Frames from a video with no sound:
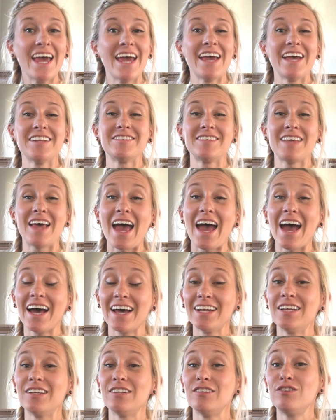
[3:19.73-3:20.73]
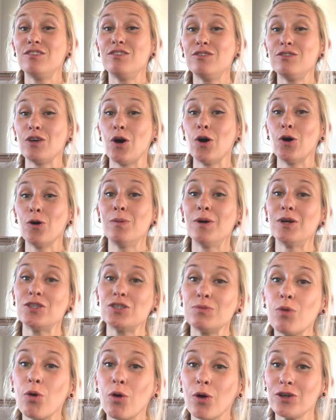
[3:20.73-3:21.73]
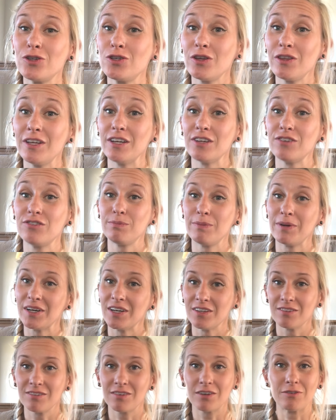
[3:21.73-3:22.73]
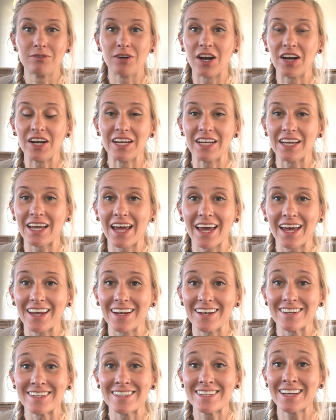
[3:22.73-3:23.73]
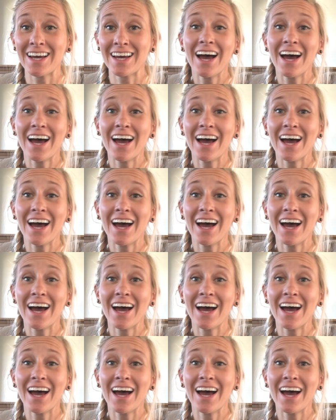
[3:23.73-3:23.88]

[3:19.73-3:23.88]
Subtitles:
It's added so much more to the experience of running, and